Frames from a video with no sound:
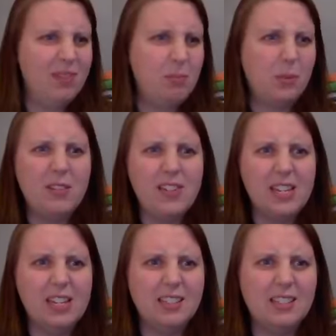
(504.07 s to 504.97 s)
the
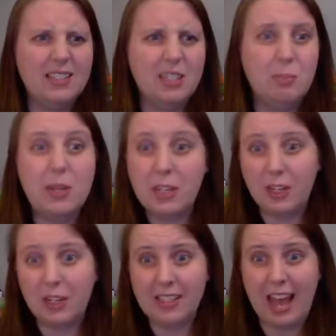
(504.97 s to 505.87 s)
previous
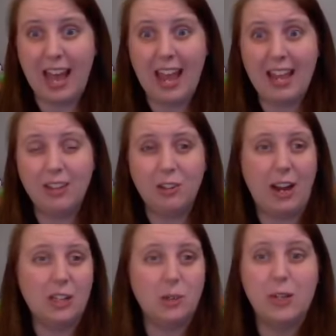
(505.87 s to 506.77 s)
speakers at
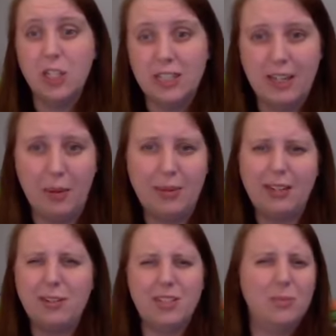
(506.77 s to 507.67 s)
graduation
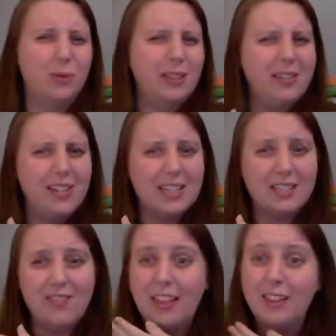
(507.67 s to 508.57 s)
ceremonies, previous
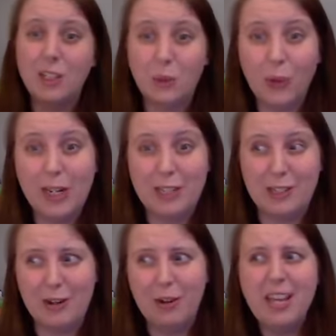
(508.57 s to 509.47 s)
valedictorians,